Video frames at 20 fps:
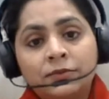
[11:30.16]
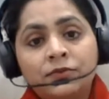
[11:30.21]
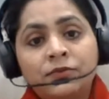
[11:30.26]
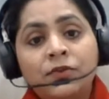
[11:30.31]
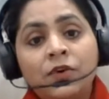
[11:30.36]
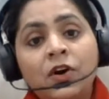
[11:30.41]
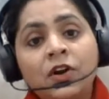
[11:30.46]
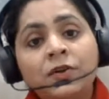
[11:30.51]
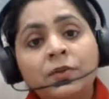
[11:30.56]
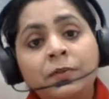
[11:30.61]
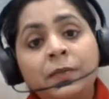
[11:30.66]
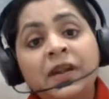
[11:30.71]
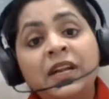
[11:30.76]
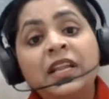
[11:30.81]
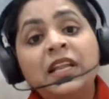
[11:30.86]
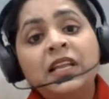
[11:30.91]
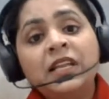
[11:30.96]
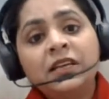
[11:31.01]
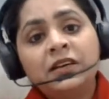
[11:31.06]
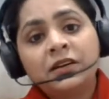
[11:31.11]
for
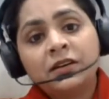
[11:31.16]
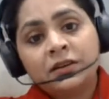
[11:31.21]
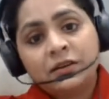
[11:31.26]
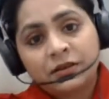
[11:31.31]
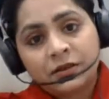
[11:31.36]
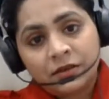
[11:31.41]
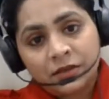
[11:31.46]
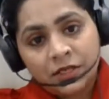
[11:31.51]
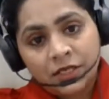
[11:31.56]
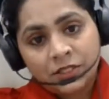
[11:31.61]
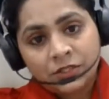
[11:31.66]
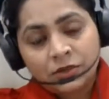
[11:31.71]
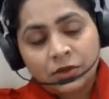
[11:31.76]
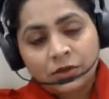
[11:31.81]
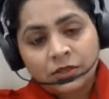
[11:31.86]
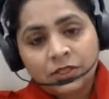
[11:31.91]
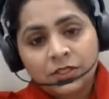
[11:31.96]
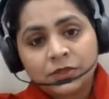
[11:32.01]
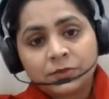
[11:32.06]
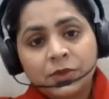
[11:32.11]
middle ear
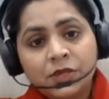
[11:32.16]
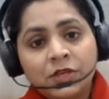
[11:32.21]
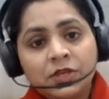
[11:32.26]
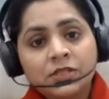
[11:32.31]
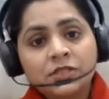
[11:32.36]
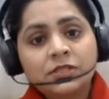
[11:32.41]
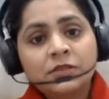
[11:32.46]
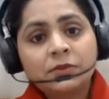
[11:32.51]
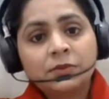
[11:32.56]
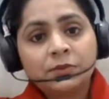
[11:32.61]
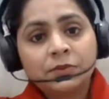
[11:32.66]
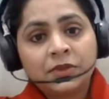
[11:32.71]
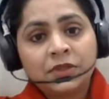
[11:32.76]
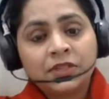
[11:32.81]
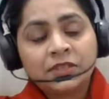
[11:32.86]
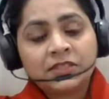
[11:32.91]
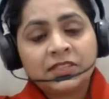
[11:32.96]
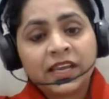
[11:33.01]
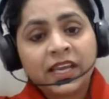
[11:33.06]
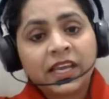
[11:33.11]
disorders, because
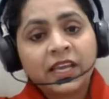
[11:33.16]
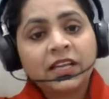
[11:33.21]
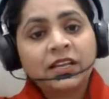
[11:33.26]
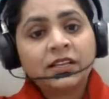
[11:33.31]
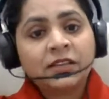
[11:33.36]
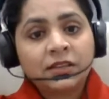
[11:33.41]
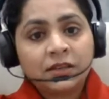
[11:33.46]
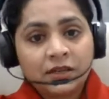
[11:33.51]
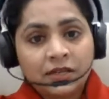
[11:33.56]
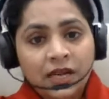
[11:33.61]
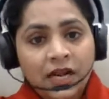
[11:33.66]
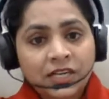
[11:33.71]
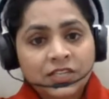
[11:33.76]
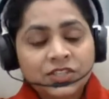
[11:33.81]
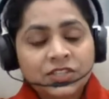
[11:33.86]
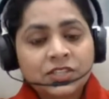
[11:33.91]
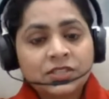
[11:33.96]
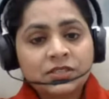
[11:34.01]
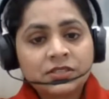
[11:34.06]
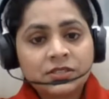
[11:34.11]
the second
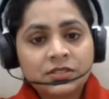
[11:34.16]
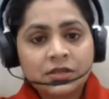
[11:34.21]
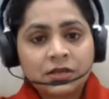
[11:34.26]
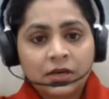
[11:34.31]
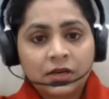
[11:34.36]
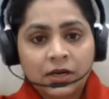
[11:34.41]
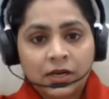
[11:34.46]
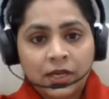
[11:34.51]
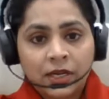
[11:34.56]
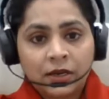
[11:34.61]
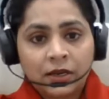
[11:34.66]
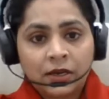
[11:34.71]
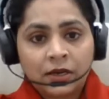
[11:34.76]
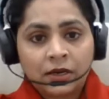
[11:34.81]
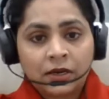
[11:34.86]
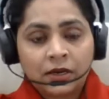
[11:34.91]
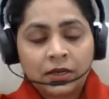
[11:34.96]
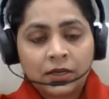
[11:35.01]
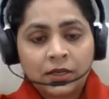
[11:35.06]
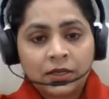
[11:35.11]
largest
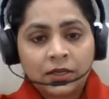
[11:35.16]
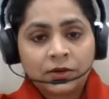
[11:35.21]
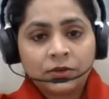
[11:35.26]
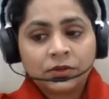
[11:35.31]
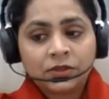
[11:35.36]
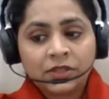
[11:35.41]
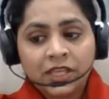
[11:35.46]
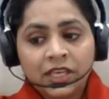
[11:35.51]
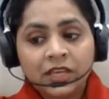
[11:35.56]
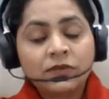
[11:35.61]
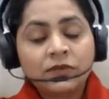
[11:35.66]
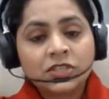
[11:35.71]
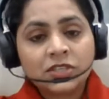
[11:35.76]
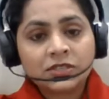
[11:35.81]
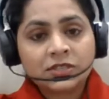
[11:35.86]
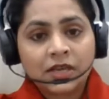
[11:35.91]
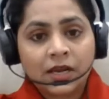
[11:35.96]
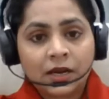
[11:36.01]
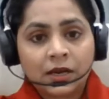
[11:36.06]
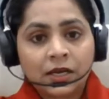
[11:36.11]
thing which
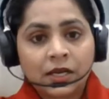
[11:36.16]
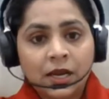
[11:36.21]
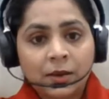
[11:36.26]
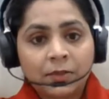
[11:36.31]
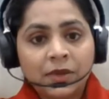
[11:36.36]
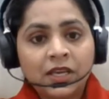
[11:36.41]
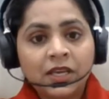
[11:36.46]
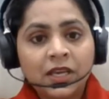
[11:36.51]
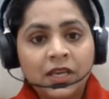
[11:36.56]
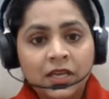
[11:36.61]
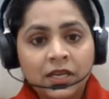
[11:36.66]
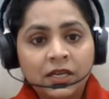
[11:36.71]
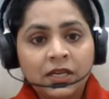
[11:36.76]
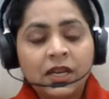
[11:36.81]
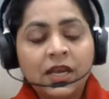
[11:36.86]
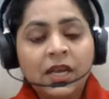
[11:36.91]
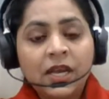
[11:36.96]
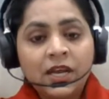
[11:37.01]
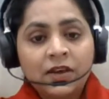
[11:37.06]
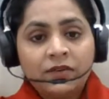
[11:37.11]
is coming
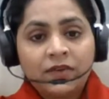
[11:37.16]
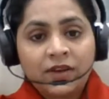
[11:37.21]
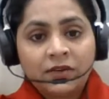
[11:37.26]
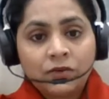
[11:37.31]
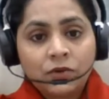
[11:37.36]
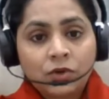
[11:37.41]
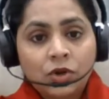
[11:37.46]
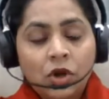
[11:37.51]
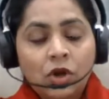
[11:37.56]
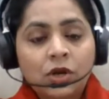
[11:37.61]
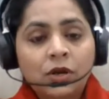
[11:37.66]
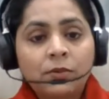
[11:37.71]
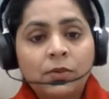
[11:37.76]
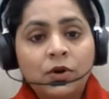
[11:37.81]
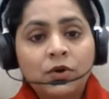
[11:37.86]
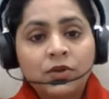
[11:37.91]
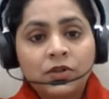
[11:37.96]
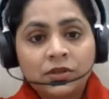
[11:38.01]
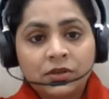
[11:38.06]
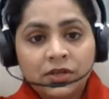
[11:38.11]
in when you talk
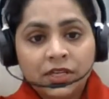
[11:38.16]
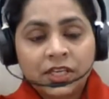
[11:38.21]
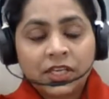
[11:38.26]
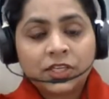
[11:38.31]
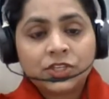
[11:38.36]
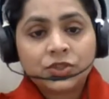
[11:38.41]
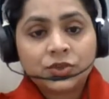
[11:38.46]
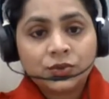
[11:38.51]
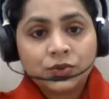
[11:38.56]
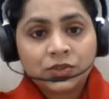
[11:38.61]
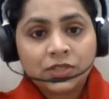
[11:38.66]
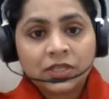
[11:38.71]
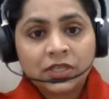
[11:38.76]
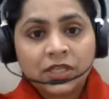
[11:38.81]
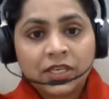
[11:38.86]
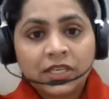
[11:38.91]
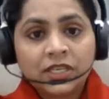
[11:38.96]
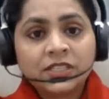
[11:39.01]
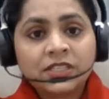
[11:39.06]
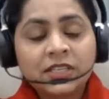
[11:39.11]
about hearing issues
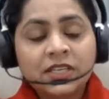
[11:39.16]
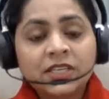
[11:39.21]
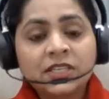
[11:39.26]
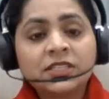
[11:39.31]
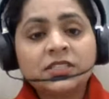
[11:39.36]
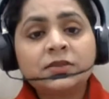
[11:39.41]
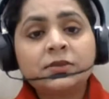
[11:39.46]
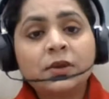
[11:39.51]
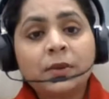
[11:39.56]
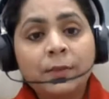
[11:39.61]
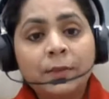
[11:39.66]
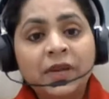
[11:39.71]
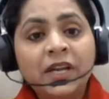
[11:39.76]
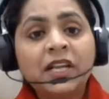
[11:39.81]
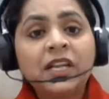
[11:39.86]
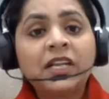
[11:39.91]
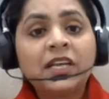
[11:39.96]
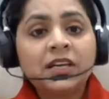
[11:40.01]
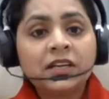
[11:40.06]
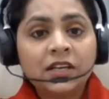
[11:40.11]
in kids is
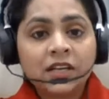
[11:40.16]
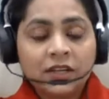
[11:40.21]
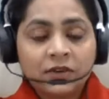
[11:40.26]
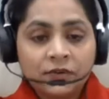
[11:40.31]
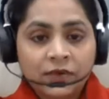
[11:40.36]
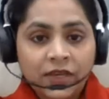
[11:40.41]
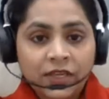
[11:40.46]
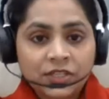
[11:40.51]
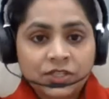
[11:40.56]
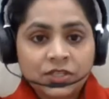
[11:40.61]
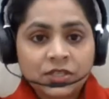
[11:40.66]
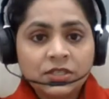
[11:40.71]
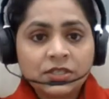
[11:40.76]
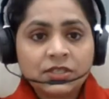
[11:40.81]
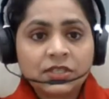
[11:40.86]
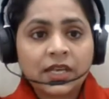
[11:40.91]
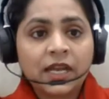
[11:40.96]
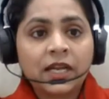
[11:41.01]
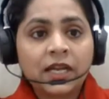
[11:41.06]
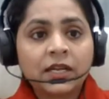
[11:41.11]
middle ear
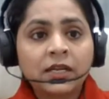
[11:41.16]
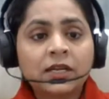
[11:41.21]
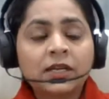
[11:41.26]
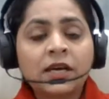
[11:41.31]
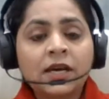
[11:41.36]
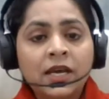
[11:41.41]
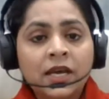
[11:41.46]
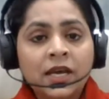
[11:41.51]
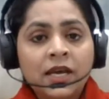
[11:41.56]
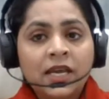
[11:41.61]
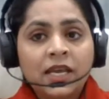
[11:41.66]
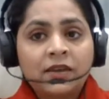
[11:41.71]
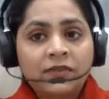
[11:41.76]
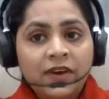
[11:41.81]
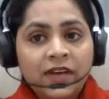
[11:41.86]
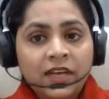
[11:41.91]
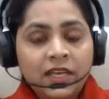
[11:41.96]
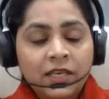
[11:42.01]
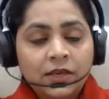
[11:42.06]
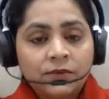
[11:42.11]
infections. And
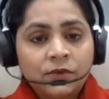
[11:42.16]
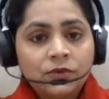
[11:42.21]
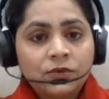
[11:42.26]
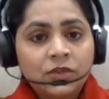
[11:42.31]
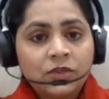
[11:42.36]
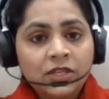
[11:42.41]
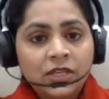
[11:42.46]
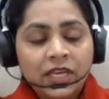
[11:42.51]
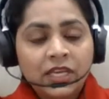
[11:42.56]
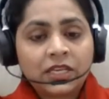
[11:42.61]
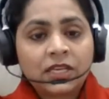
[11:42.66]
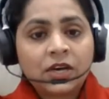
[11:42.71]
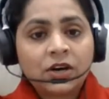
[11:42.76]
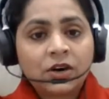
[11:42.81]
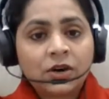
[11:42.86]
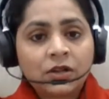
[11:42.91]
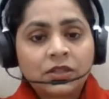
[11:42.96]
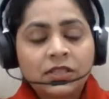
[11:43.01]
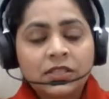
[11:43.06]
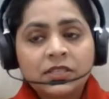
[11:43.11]
if I give you the data
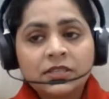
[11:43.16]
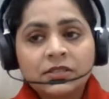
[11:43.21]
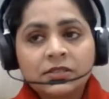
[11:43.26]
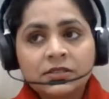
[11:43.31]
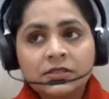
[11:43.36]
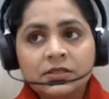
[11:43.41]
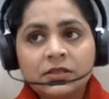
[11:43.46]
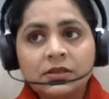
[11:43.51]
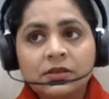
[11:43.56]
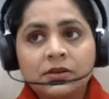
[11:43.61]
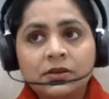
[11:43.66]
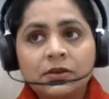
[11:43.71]
on this,